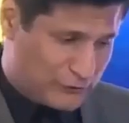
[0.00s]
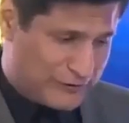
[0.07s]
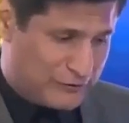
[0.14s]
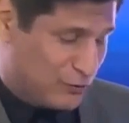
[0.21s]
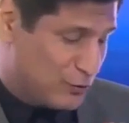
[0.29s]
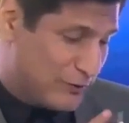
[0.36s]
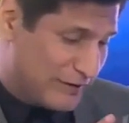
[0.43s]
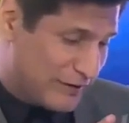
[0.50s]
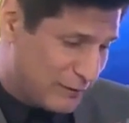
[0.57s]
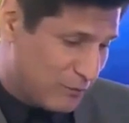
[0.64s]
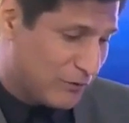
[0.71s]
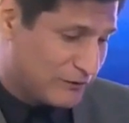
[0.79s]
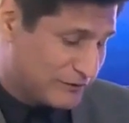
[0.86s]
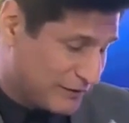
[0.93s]
when you do an
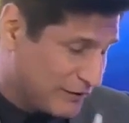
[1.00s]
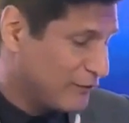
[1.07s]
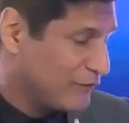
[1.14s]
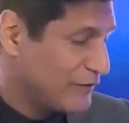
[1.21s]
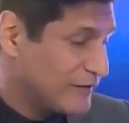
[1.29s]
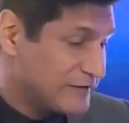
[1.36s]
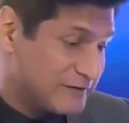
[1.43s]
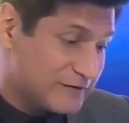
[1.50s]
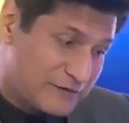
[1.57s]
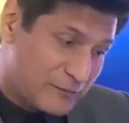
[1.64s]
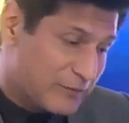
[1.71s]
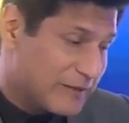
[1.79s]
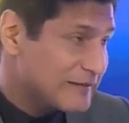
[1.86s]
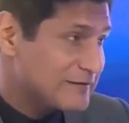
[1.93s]
unboxing, and the first is the
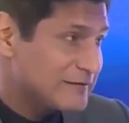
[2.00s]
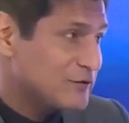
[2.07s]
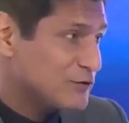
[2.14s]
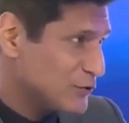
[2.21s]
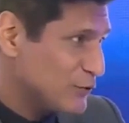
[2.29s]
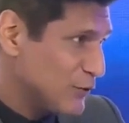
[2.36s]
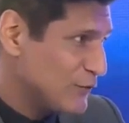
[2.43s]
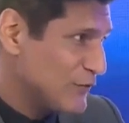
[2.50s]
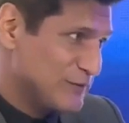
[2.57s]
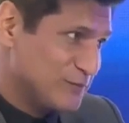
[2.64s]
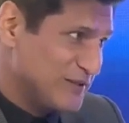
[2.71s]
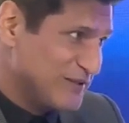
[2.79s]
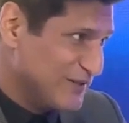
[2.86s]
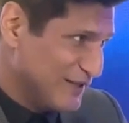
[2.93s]
plastic should always
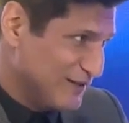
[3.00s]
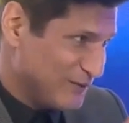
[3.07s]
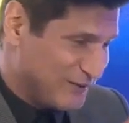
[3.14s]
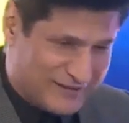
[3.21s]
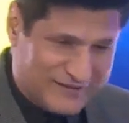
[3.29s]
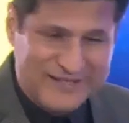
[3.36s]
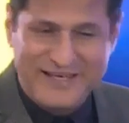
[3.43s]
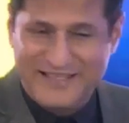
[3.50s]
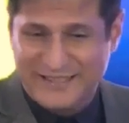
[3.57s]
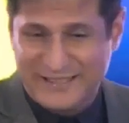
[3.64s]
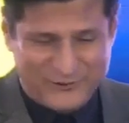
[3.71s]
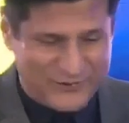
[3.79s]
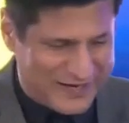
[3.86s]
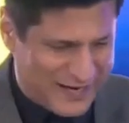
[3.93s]
be there, okay?
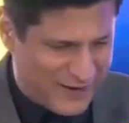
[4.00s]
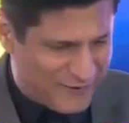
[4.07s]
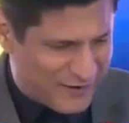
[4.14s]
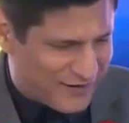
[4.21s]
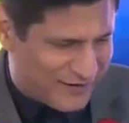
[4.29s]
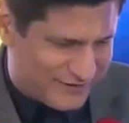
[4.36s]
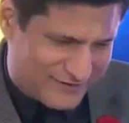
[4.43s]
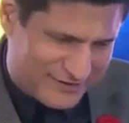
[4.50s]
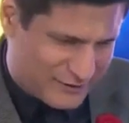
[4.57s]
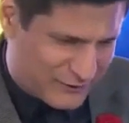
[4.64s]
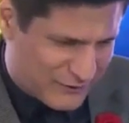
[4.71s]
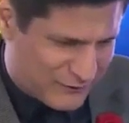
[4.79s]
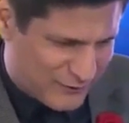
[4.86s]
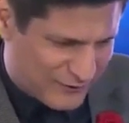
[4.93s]
That's why I have a cutter,
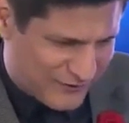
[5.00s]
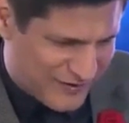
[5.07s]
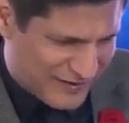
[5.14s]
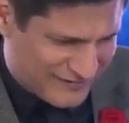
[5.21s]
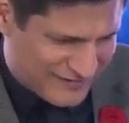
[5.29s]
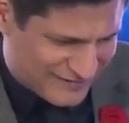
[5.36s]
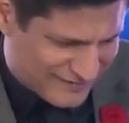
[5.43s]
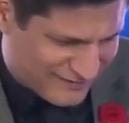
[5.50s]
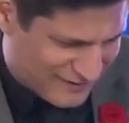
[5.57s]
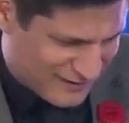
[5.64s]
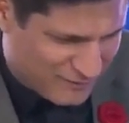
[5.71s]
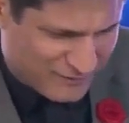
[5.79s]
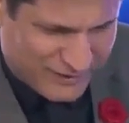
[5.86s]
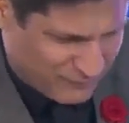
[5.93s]
otherwise we could have done that
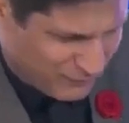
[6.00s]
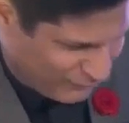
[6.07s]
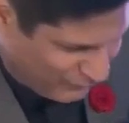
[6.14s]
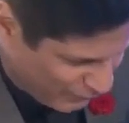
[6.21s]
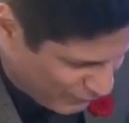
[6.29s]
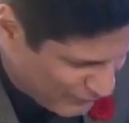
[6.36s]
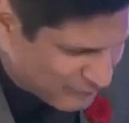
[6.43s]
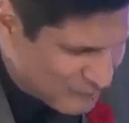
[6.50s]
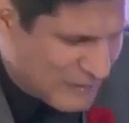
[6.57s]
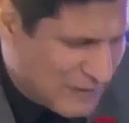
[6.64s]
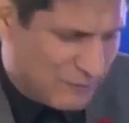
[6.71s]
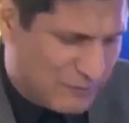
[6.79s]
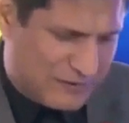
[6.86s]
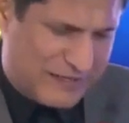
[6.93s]
cutting part before.
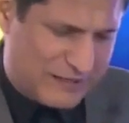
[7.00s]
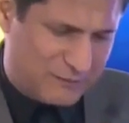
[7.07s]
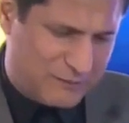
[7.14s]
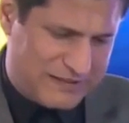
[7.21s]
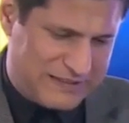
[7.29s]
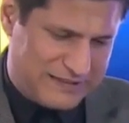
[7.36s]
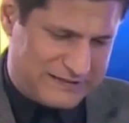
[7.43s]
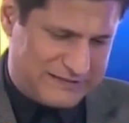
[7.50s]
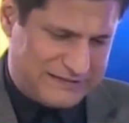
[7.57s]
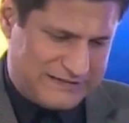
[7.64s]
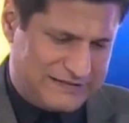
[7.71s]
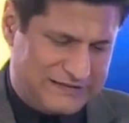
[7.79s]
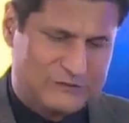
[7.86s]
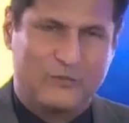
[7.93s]
But let me get
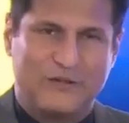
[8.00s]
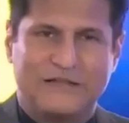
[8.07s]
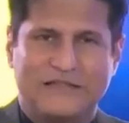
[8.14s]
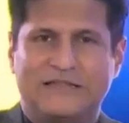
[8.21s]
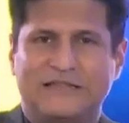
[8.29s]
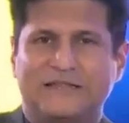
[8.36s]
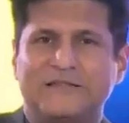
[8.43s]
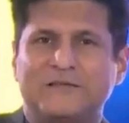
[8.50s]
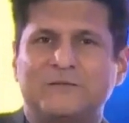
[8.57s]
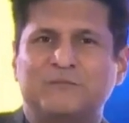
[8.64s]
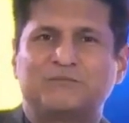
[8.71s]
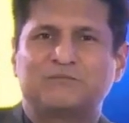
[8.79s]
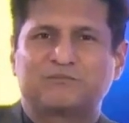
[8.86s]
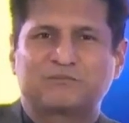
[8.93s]
this one done.
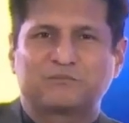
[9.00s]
